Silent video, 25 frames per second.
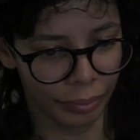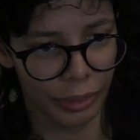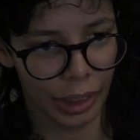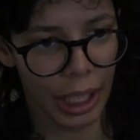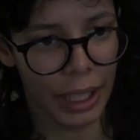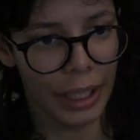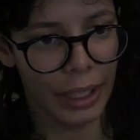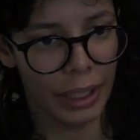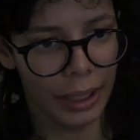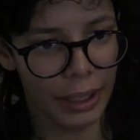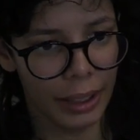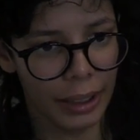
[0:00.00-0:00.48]

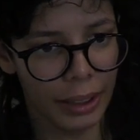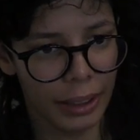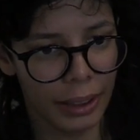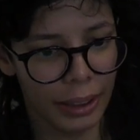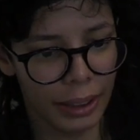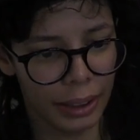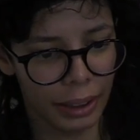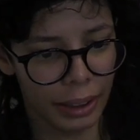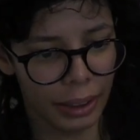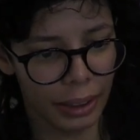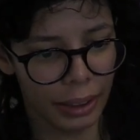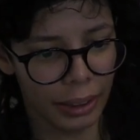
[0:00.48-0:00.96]
And it
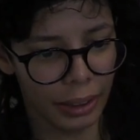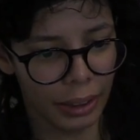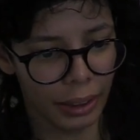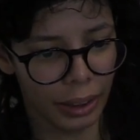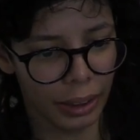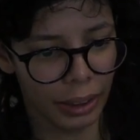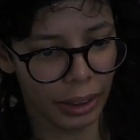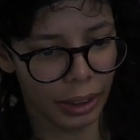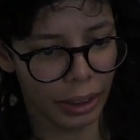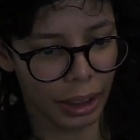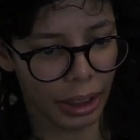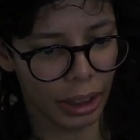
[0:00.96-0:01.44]
is an
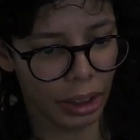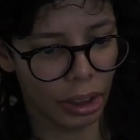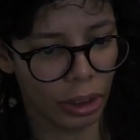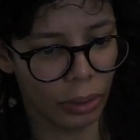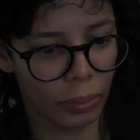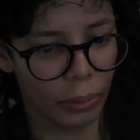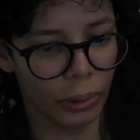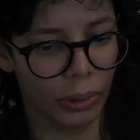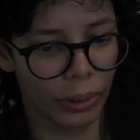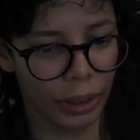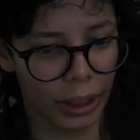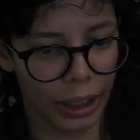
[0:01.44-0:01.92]

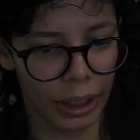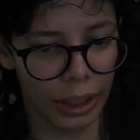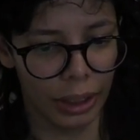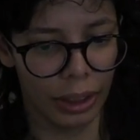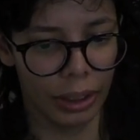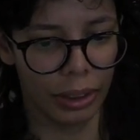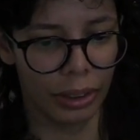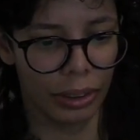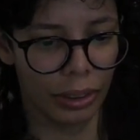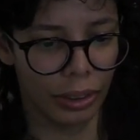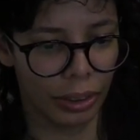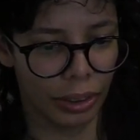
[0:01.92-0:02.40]
insatiable
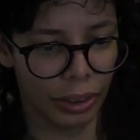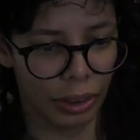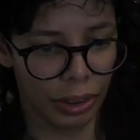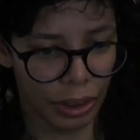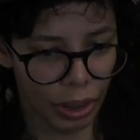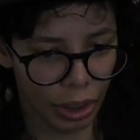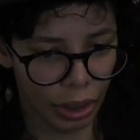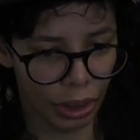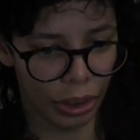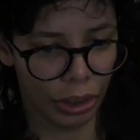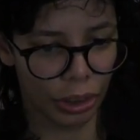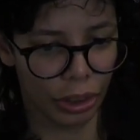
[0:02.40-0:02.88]
need
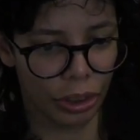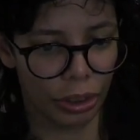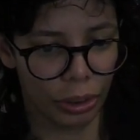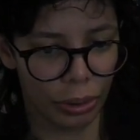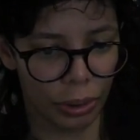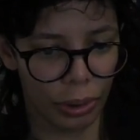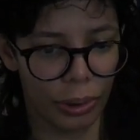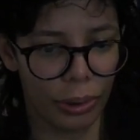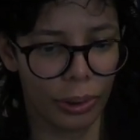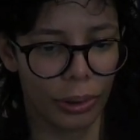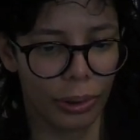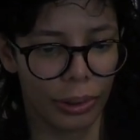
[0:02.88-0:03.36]
to
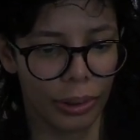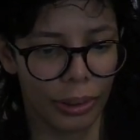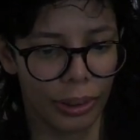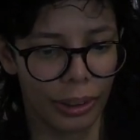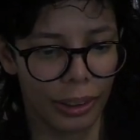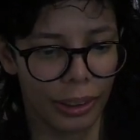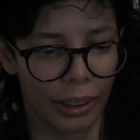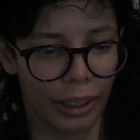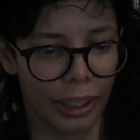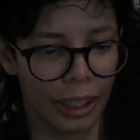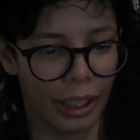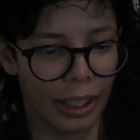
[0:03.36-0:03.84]
control.
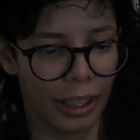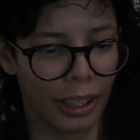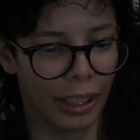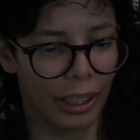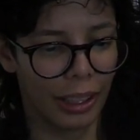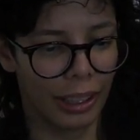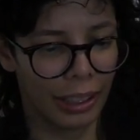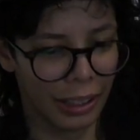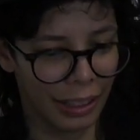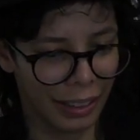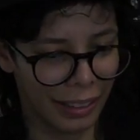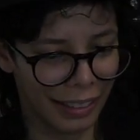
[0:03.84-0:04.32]

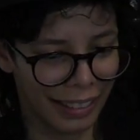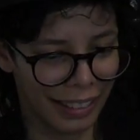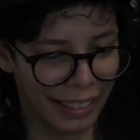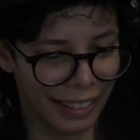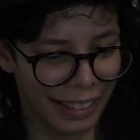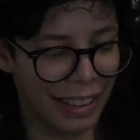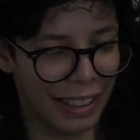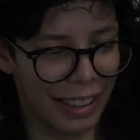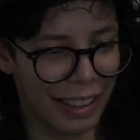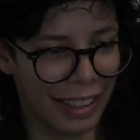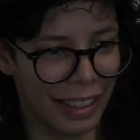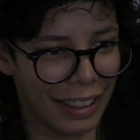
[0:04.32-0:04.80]

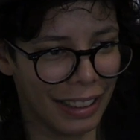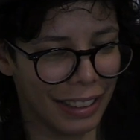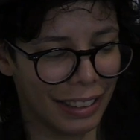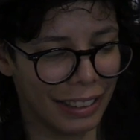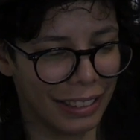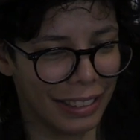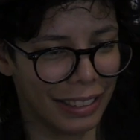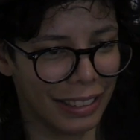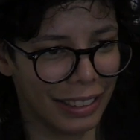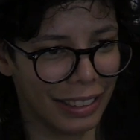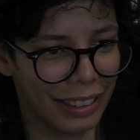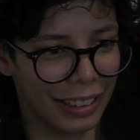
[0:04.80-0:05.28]

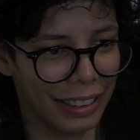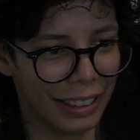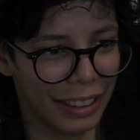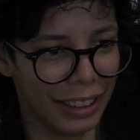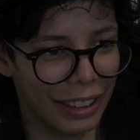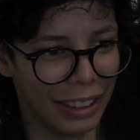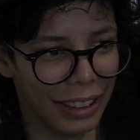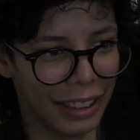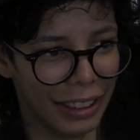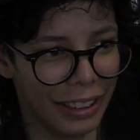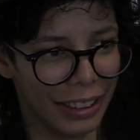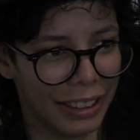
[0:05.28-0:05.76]
And
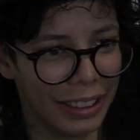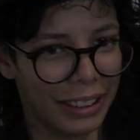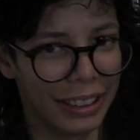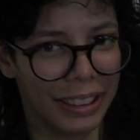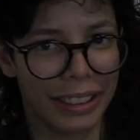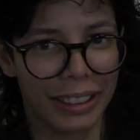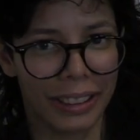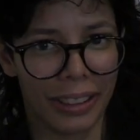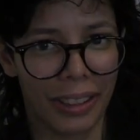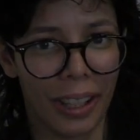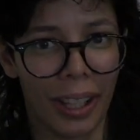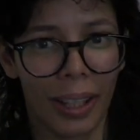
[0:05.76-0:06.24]

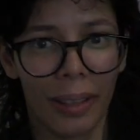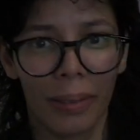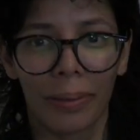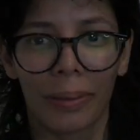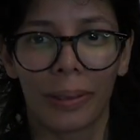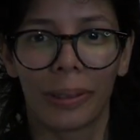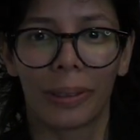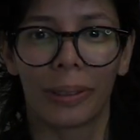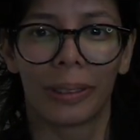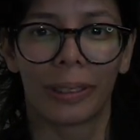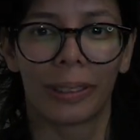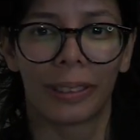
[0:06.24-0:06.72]
it's
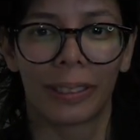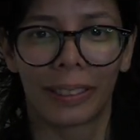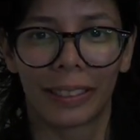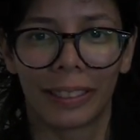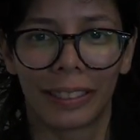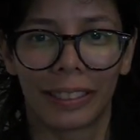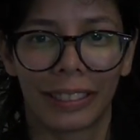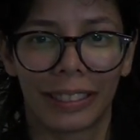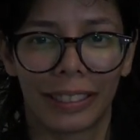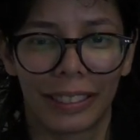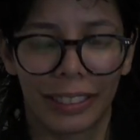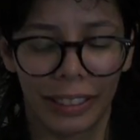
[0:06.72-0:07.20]
awful
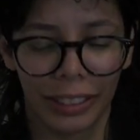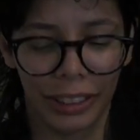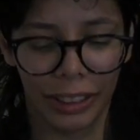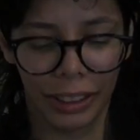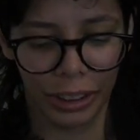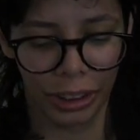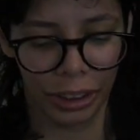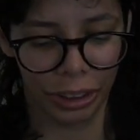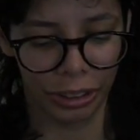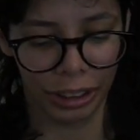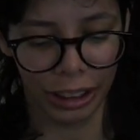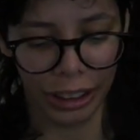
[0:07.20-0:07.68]
to
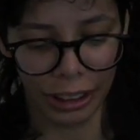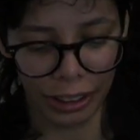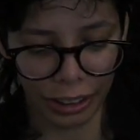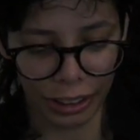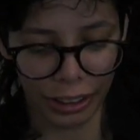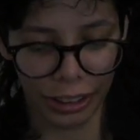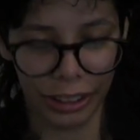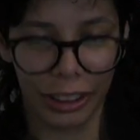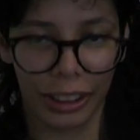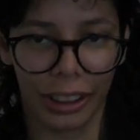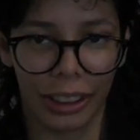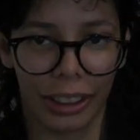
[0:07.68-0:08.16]
treat
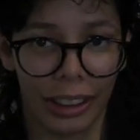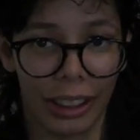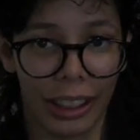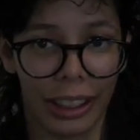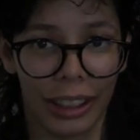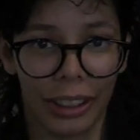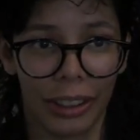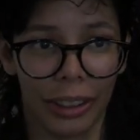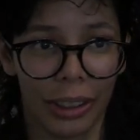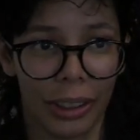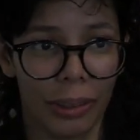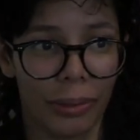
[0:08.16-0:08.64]
ourselves,
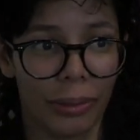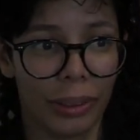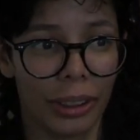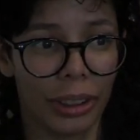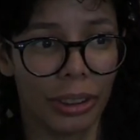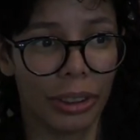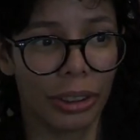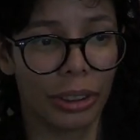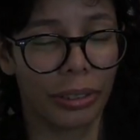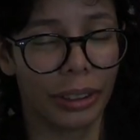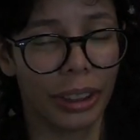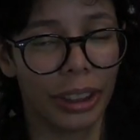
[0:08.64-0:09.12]
like, you know, when
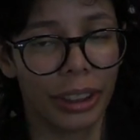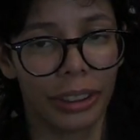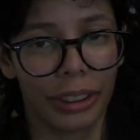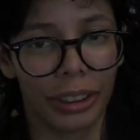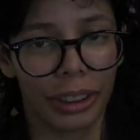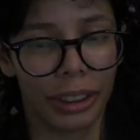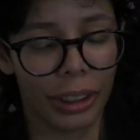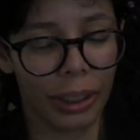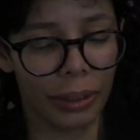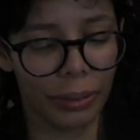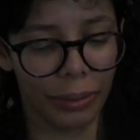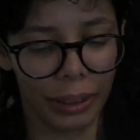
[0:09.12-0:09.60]
you treat
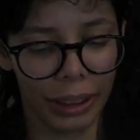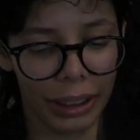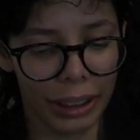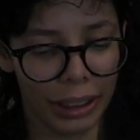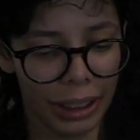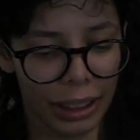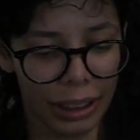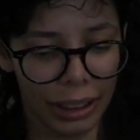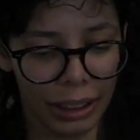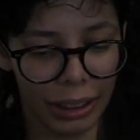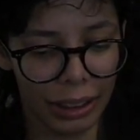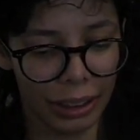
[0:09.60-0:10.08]
yourself like
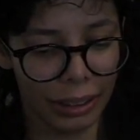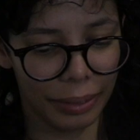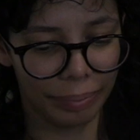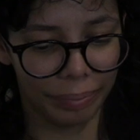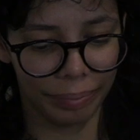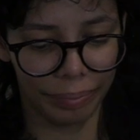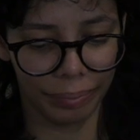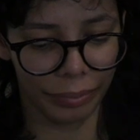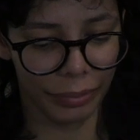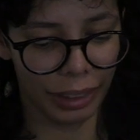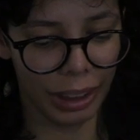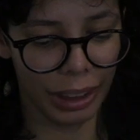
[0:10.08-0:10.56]
that,
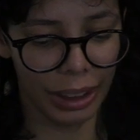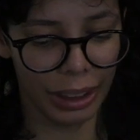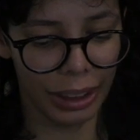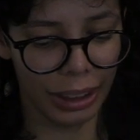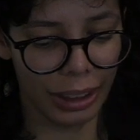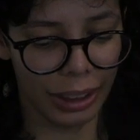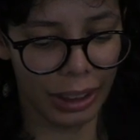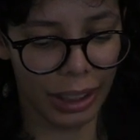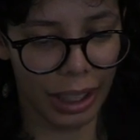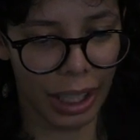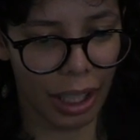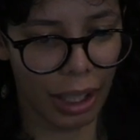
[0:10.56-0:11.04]
it
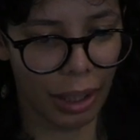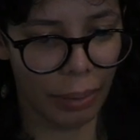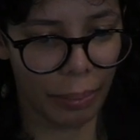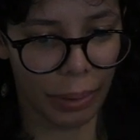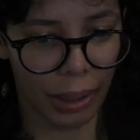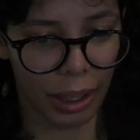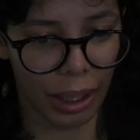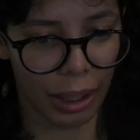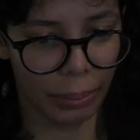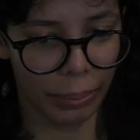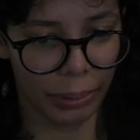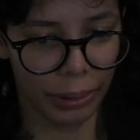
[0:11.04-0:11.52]
is not
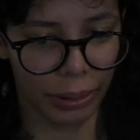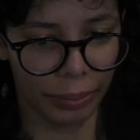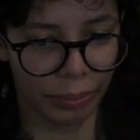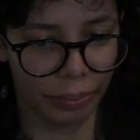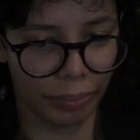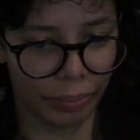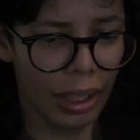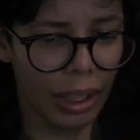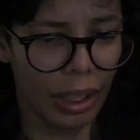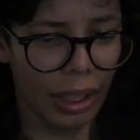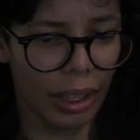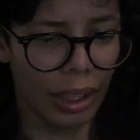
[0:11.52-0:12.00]
popping.
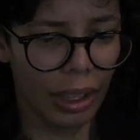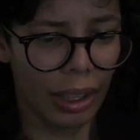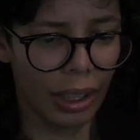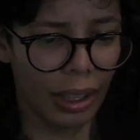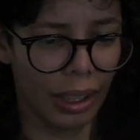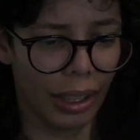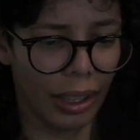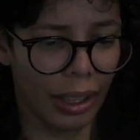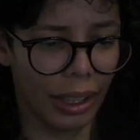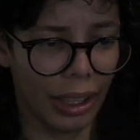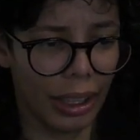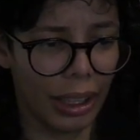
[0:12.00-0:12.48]

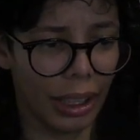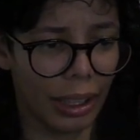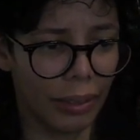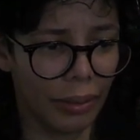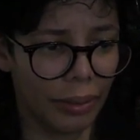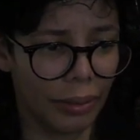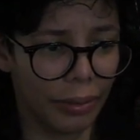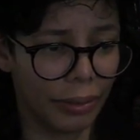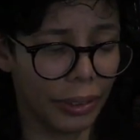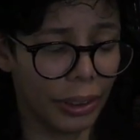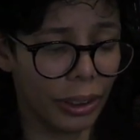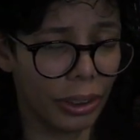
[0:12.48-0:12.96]
And I
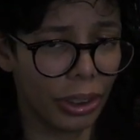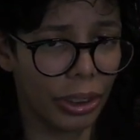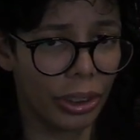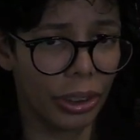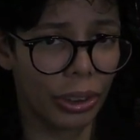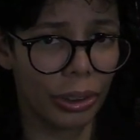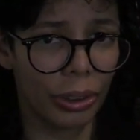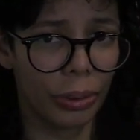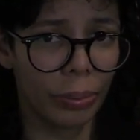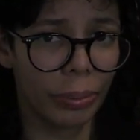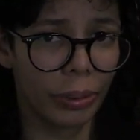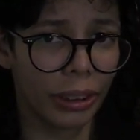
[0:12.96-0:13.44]
feel
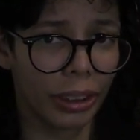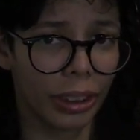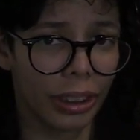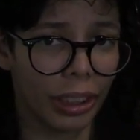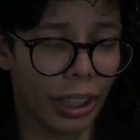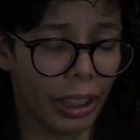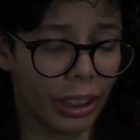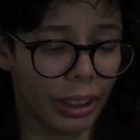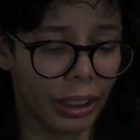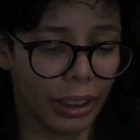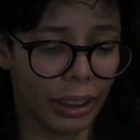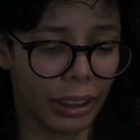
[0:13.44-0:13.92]
super
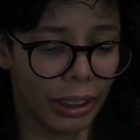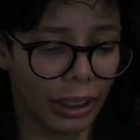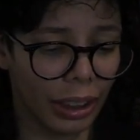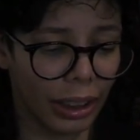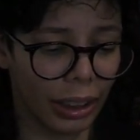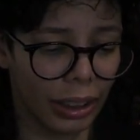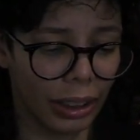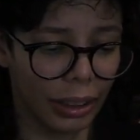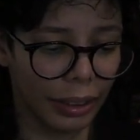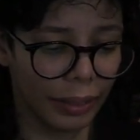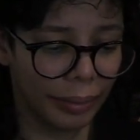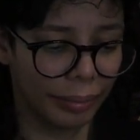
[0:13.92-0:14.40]
sorry
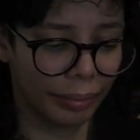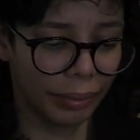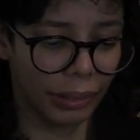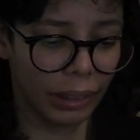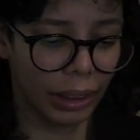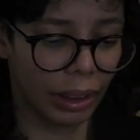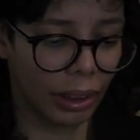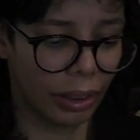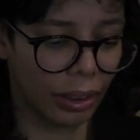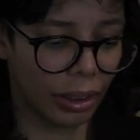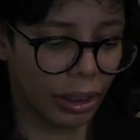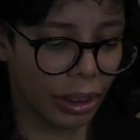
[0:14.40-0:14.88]
that,
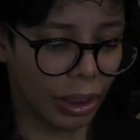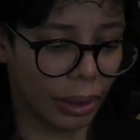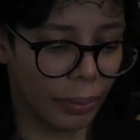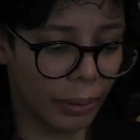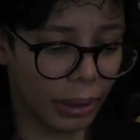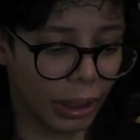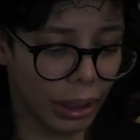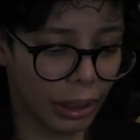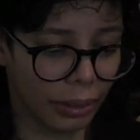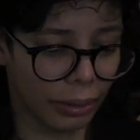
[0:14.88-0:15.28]
you know, someone I